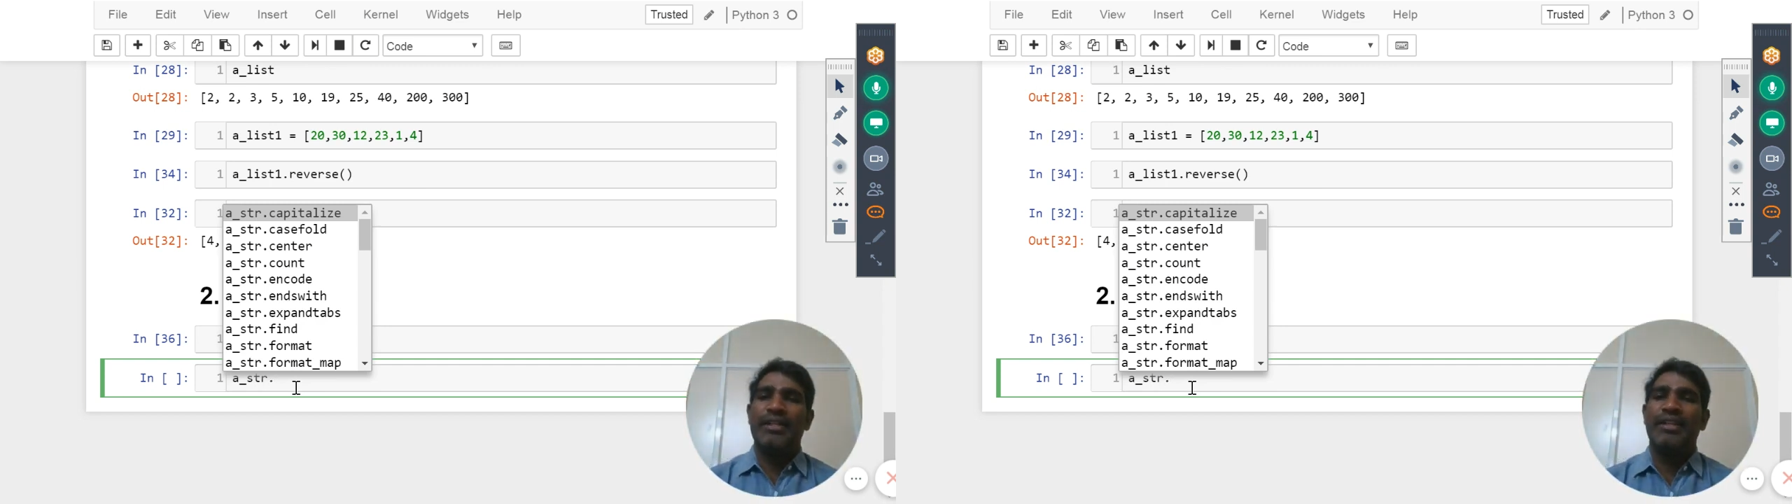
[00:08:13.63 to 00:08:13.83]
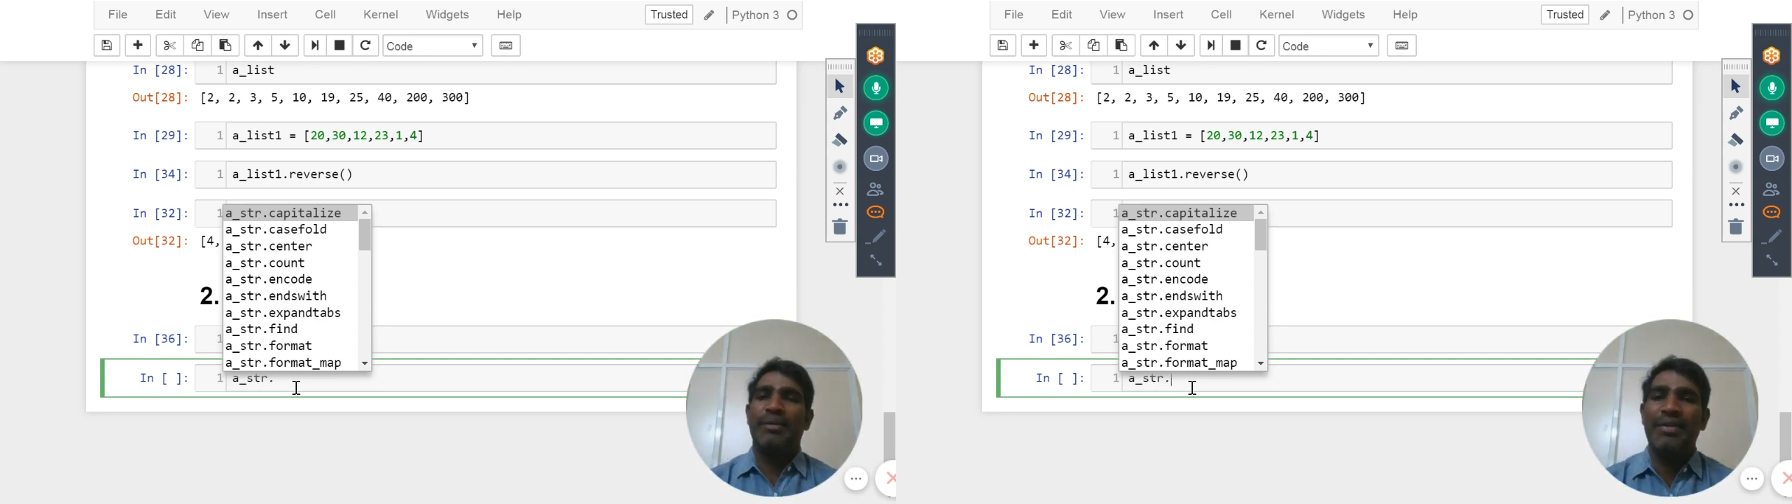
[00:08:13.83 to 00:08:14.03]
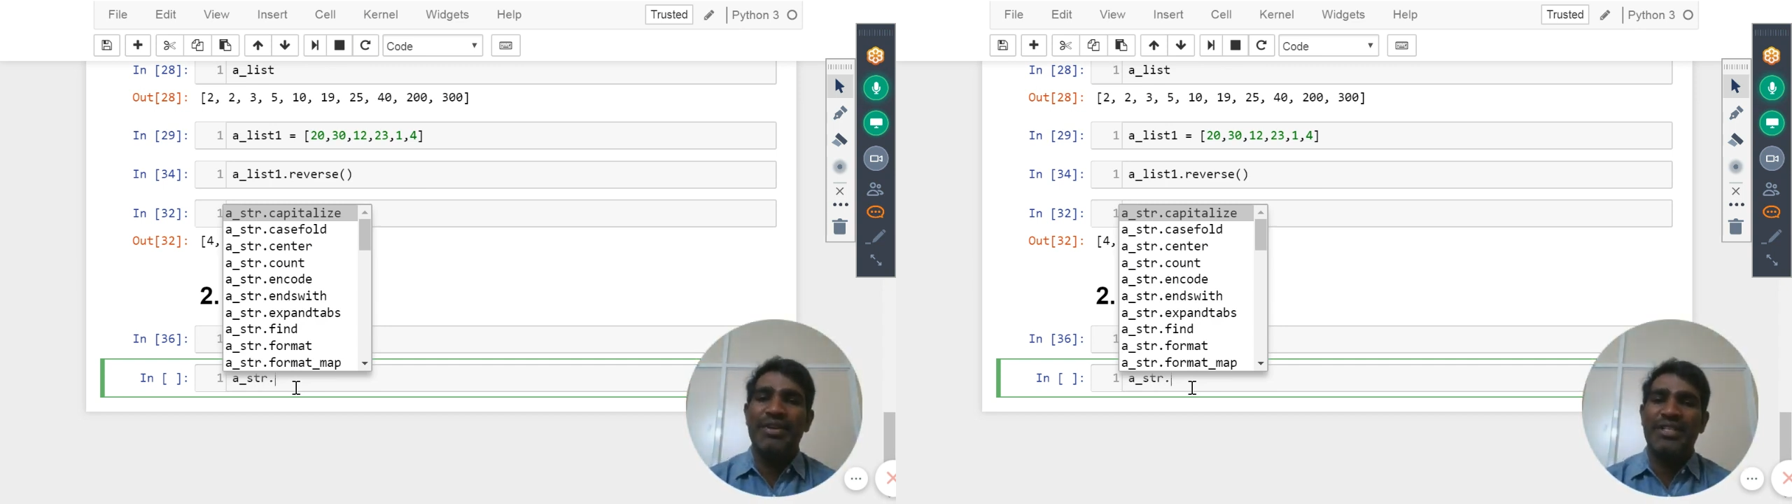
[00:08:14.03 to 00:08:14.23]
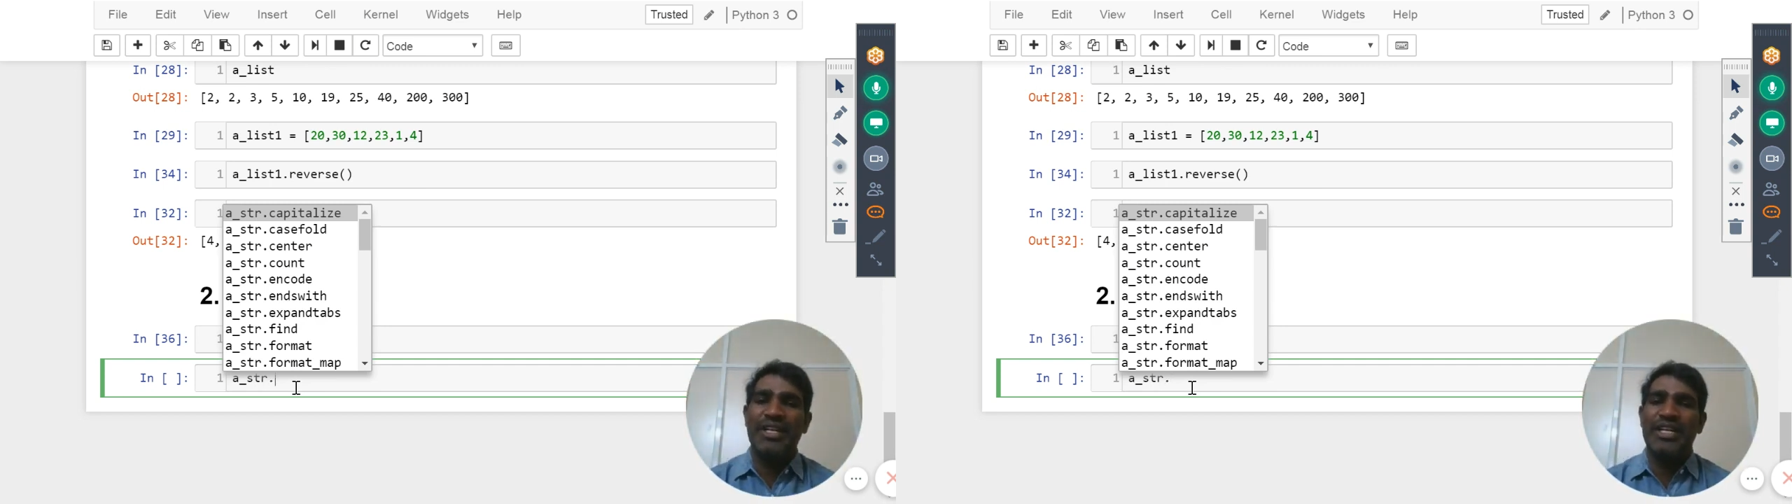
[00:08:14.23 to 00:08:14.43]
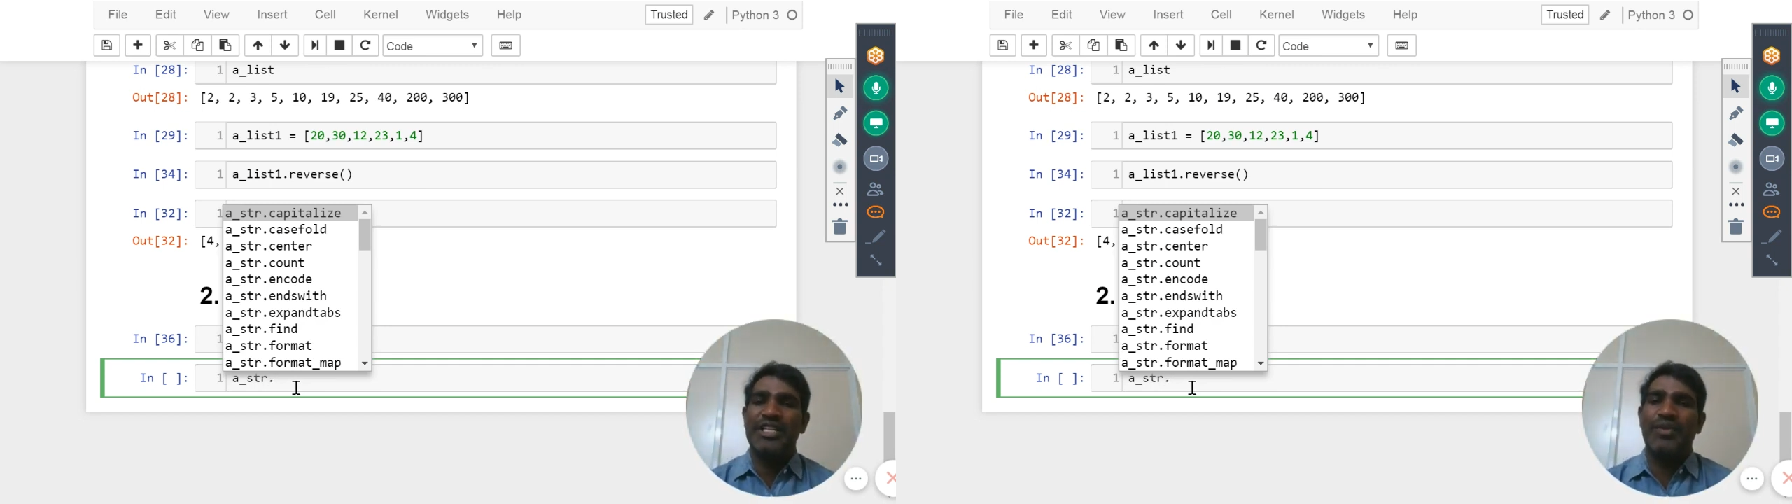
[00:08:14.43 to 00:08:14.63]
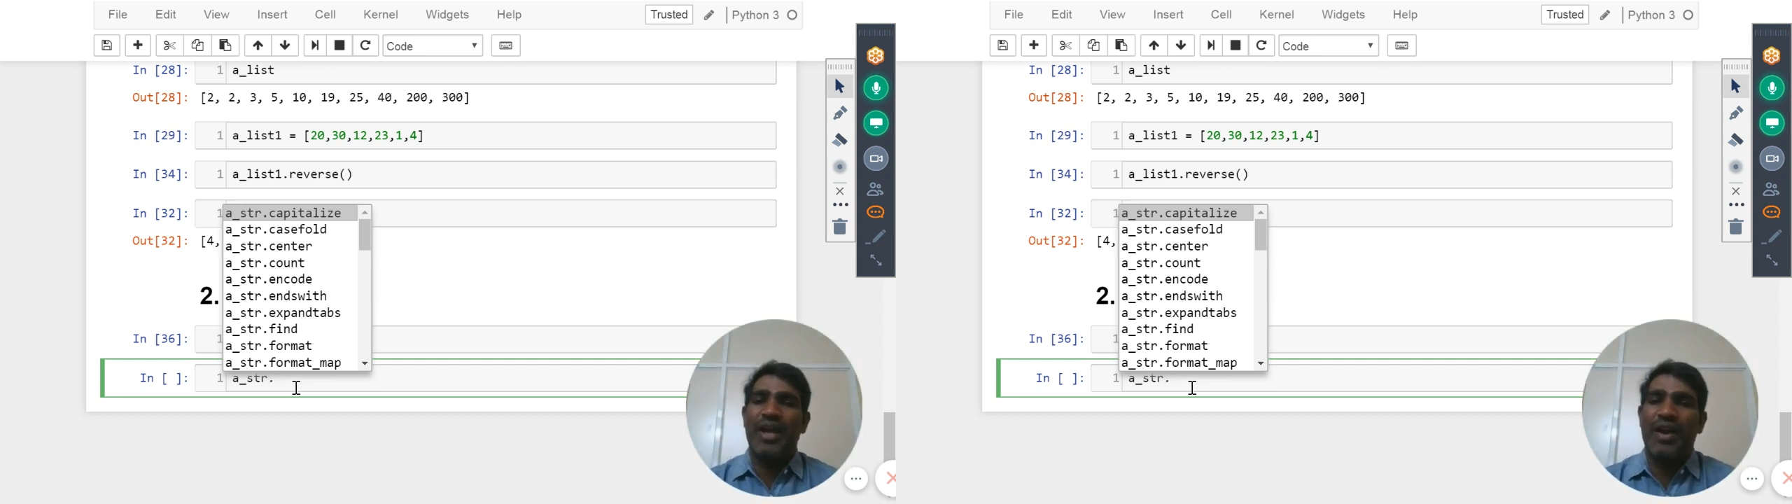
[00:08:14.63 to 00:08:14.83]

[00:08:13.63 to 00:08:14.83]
In the previous list, we